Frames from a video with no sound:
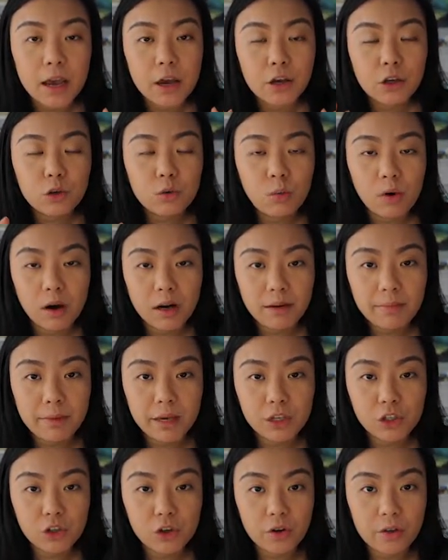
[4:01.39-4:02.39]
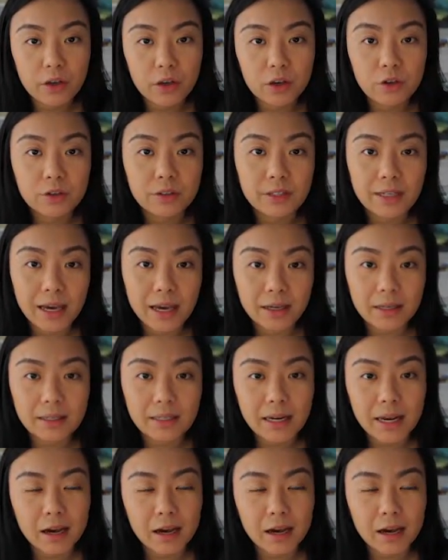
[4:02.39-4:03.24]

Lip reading: You want to make sure that your text